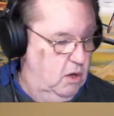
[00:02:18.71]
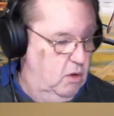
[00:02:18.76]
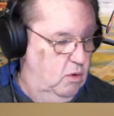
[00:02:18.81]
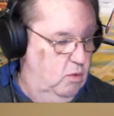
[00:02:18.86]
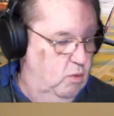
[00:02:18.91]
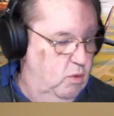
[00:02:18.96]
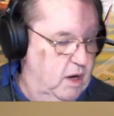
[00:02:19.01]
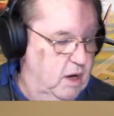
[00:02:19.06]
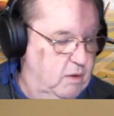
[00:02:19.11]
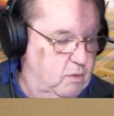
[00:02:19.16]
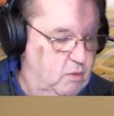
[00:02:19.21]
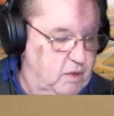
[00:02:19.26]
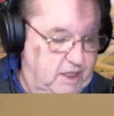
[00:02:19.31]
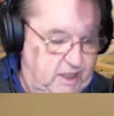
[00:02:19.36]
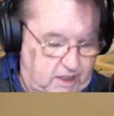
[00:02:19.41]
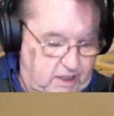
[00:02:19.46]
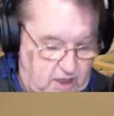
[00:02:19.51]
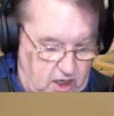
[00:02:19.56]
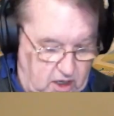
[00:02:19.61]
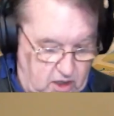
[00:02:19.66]
when we
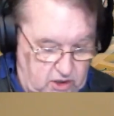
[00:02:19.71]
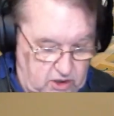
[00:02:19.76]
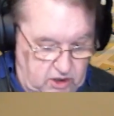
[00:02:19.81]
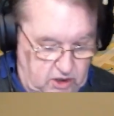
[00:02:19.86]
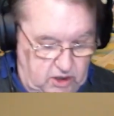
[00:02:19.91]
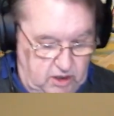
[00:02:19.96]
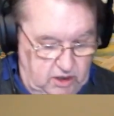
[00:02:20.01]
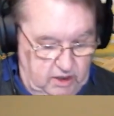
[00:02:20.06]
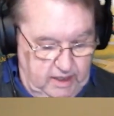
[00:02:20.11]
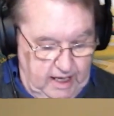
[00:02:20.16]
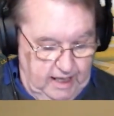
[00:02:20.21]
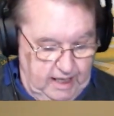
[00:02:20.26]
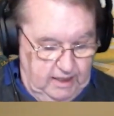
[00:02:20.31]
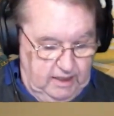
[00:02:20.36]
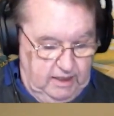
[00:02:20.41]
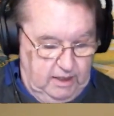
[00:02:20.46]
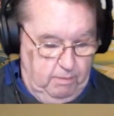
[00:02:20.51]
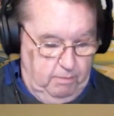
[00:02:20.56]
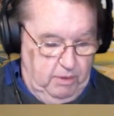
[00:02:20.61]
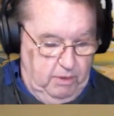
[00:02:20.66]
start.
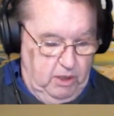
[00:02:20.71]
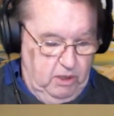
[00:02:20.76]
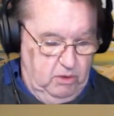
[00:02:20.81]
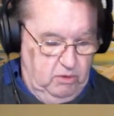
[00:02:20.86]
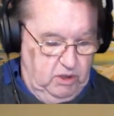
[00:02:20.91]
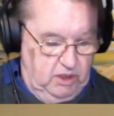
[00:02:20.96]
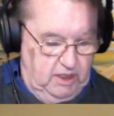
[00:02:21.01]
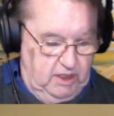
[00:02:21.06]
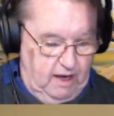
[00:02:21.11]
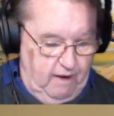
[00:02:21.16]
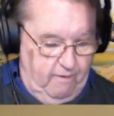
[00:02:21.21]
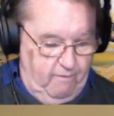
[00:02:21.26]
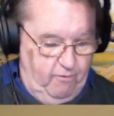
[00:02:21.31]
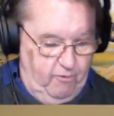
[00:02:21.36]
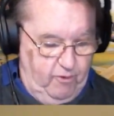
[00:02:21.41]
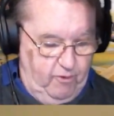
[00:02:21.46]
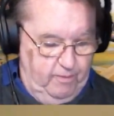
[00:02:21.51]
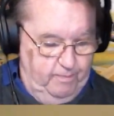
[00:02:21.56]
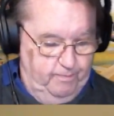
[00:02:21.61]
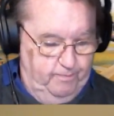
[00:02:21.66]
That's the blue
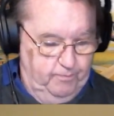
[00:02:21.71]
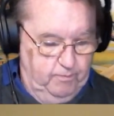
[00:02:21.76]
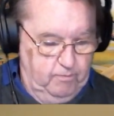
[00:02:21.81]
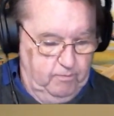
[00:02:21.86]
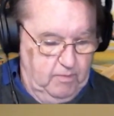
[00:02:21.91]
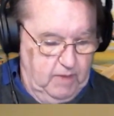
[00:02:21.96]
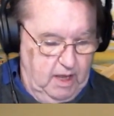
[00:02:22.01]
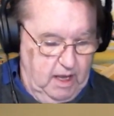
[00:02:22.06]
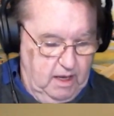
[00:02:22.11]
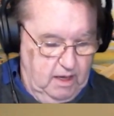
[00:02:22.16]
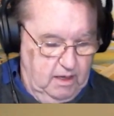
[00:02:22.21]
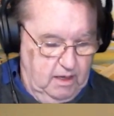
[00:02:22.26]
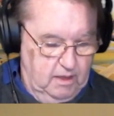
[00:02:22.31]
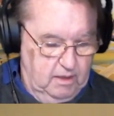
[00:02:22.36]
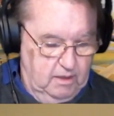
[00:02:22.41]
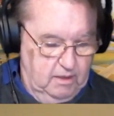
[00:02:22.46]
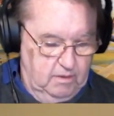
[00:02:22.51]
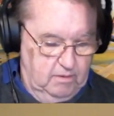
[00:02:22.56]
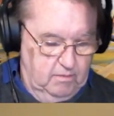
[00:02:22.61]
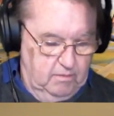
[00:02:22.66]
stuff.
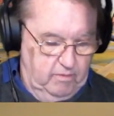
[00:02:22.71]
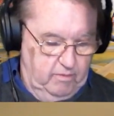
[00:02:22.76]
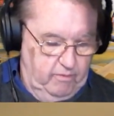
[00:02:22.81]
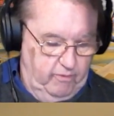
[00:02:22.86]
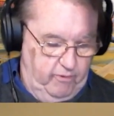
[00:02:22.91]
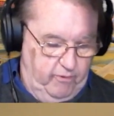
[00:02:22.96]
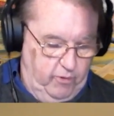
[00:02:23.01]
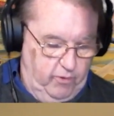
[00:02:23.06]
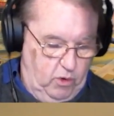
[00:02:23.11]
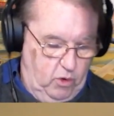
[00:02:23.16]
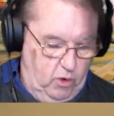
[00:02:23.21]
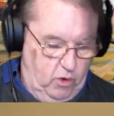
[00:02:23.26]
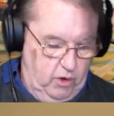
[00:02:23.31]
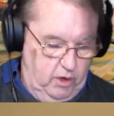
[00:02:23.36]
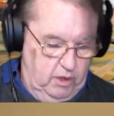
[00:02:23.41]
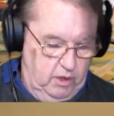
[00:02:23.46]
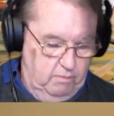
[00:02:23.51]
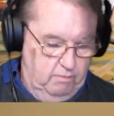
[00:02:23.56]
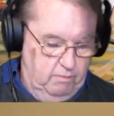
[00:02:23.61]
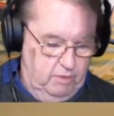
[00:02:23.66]

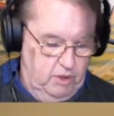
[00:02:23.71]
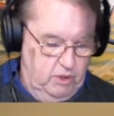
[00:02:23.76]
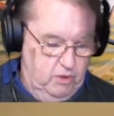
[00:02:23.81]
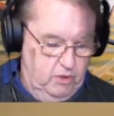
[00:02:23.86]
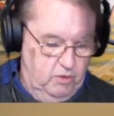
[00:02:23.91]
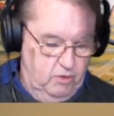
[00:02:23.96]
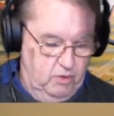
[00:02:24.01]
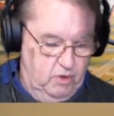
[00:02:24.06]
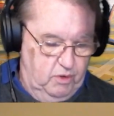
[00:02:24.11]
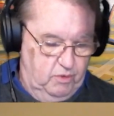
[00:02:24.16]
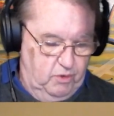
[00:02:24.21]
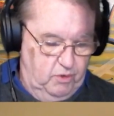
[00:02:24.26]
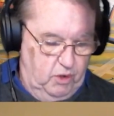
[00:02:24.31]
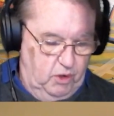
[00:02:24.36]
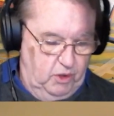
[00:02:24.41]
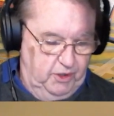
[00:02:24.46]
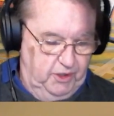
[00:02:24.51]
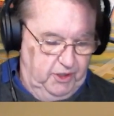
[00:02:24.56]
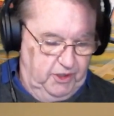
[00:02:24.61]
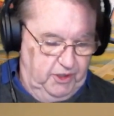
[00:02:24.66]
4 blue
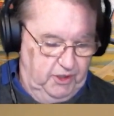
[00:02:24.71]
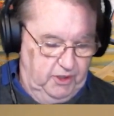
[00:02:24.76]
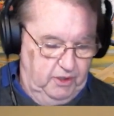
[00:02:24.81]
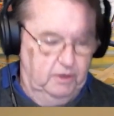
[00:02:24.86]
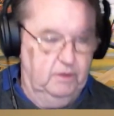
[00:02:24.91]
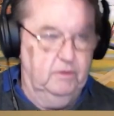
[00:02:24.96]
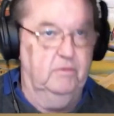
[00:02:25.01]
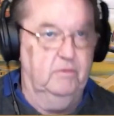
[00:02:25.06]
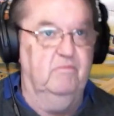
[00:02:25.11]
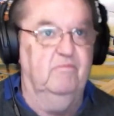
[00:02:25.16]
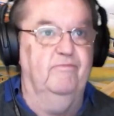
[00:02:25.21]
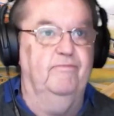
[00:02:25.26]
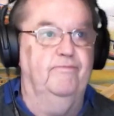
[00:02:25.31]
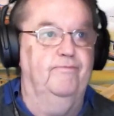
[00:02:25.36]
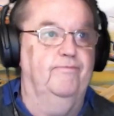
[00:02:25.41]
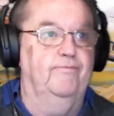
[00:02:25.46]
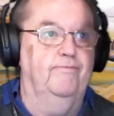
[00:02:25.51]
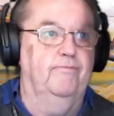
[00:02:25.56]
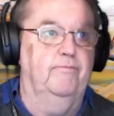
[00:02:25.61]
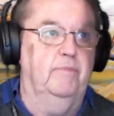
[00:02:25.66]
rods,
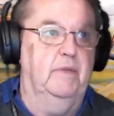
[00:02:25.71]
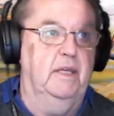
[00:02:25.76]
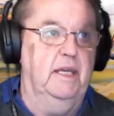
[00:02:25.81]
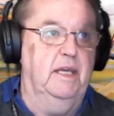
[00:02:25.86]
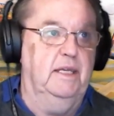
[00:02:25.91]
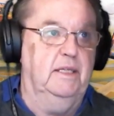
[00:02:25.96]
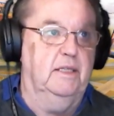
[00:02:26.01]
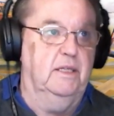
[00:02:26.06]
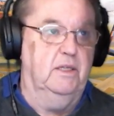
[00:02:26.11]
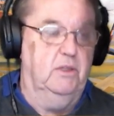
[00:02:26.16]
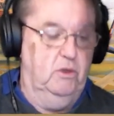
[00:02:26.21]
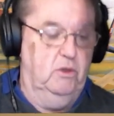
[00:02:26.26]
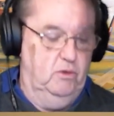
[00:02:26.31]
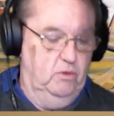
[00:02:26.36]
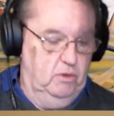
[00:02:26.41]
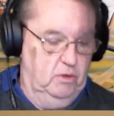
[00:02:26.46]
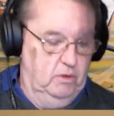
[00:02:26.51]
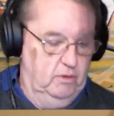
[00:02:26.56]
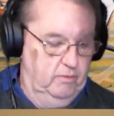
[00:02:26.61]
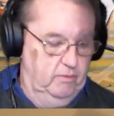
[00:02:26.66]
easy
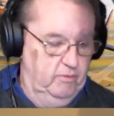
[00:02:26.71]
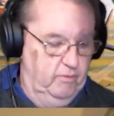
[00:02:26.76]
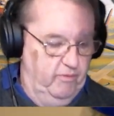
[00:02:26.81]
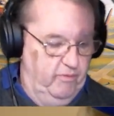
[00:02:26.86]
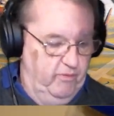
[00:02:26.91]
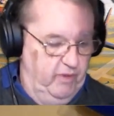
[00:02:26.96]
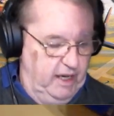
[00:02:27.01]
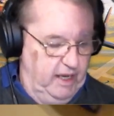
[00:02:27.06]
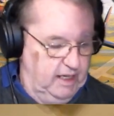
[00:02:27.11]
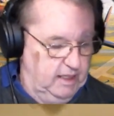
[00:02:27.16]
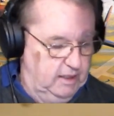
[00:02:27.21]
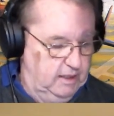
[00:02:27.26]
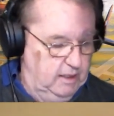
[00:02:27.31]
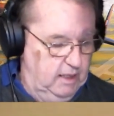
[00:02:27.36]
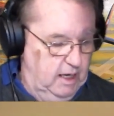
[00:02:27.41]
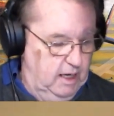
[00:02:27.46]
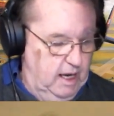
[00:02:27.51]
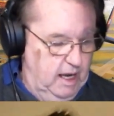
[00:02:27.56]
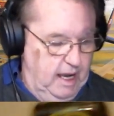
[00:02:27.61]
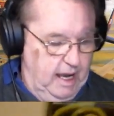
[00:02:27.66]
to fix,
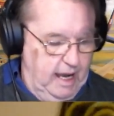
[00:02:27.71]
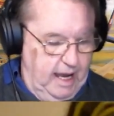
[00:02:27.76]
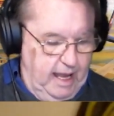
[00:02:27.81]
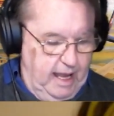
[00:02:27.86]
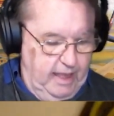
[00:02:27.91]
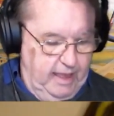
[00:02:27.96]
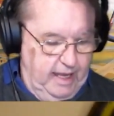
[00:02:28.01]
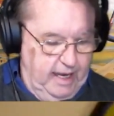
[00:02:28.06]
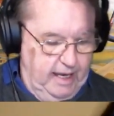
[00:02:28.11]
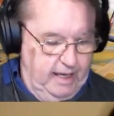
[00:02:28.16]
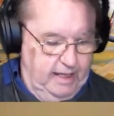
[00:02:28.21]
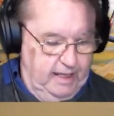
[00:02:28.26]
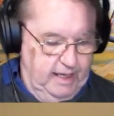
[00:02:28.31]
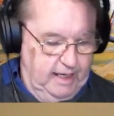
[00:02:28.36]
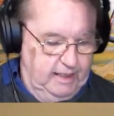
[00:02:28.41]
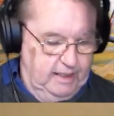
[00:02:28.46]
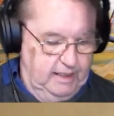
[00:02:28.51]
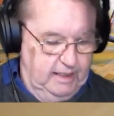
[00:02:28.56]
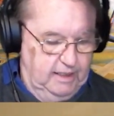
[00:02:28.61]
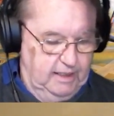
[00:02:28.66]
and then
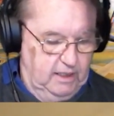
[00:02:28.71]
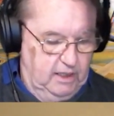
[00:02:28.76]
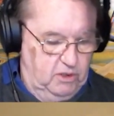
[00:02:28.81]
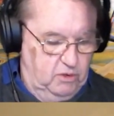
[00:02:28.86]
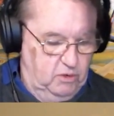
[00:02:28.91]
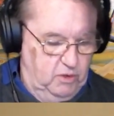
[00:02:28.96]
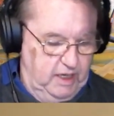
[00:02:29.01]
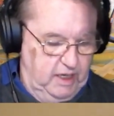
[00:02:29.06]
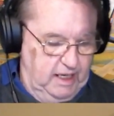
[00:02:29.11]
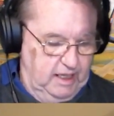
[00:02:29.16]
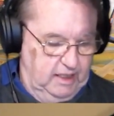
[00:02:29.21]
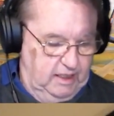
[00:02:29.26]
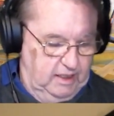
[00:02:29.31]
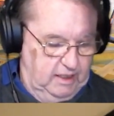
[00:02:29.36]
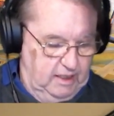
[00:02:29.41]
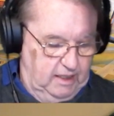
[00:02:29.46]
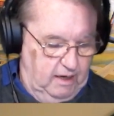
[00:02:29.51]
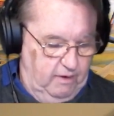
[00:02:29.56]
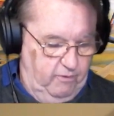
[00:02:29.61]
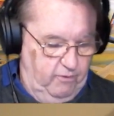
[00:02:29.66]
this is the green
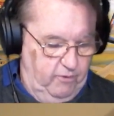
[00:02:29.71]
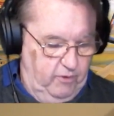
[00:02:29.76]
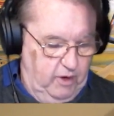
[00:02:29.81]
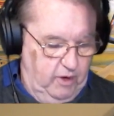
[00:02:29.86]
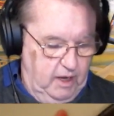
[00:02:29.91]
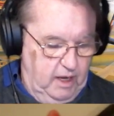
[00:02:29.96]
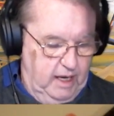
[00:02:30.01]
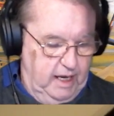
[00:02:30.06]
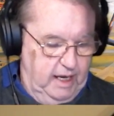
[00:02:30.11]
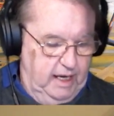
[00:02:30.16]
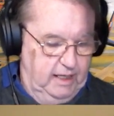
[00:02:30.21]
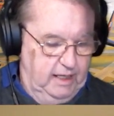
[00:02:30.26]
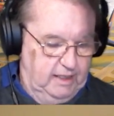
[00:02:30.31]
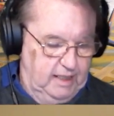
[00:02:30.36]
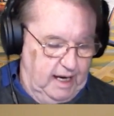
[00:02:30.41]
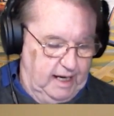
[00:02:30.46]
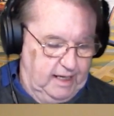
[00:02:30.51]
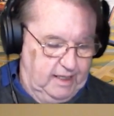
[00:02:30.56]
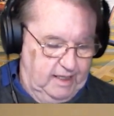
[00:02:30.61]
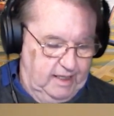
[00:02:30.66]
stuff. It's
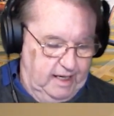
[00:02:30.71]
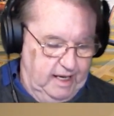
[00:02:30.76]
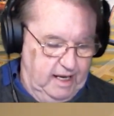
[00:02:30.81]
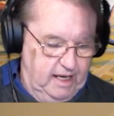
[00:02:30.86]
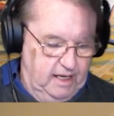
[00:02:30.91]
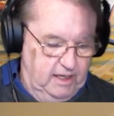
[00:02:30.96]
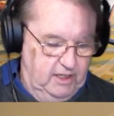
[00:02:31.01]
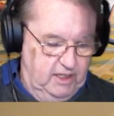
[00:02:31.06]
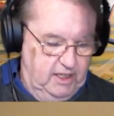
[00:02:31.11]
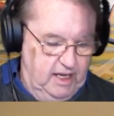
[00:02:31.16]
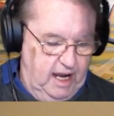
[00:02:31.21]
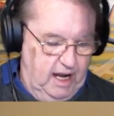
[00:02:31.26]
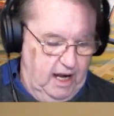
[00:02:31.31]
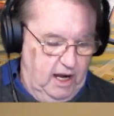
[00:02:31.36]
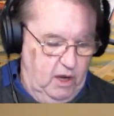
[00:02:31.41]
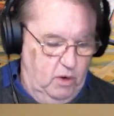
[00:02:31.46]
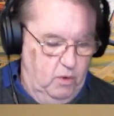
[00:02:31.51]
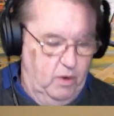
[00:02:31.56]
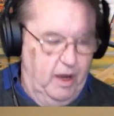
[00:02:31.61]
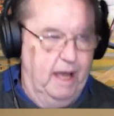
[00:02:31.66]
actually
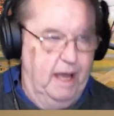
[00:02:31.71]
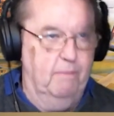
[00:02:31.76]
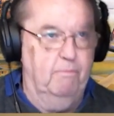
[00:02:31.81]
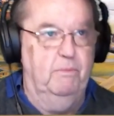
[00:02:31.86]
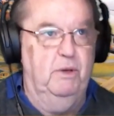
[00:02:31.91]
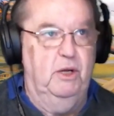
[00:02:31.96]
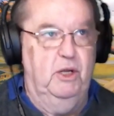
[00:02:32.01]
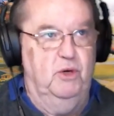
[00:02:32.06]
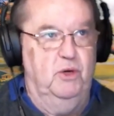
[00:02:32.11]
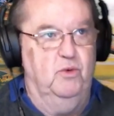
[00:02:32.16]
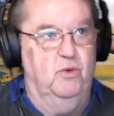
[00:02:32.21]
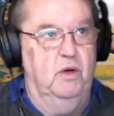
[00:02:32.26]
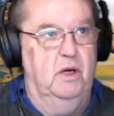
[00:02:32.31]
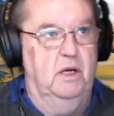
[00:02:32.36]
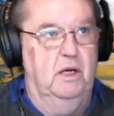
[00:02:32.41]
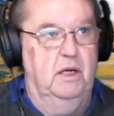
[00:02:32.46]
yellow and blue,